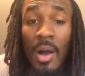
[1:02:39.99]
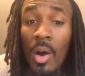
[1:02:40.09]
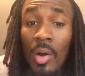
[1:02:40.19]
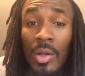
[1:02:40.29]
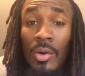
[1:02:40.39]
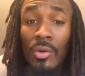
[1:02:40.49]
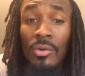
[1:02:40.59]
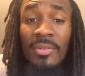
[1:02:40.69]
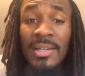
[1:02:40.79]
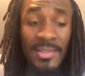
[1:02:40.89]
all
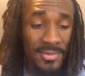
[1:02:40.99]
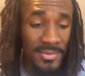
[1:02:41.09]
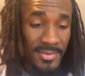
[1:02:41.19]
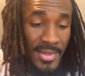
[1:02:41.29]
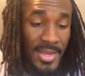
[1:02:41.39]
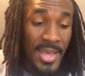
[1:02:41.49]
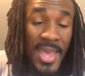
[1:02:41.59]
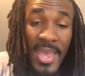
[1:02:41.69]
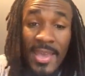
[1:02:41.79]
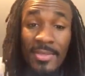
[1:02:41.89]
over
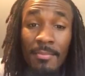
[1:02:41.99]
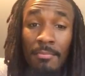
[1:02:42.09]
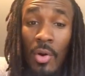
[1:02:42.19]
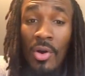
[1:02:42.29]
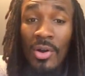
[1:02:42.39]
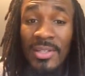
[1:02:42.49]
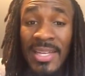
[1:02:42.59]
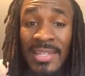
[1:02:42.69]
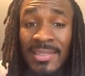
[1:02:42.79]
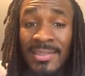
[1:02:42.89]
in the
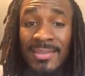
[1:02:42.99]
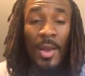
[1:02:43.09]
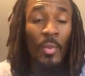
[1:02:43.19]
morning.